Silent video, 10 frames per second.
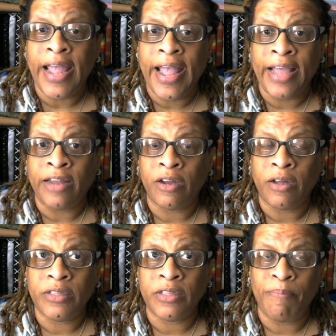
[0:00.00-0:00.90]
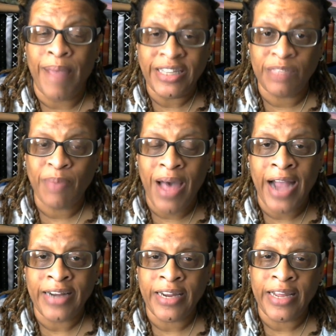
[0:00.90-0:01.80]
And the basis
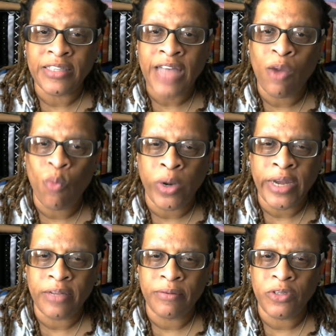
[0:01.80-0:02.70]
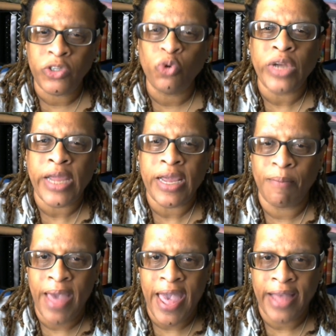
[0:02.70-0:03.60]
behind it is, I wanted unique
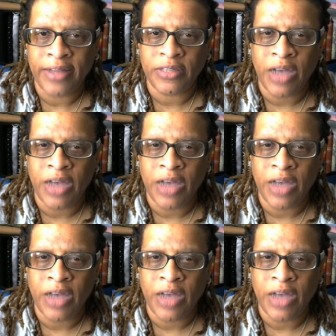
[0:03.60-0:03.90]
bags.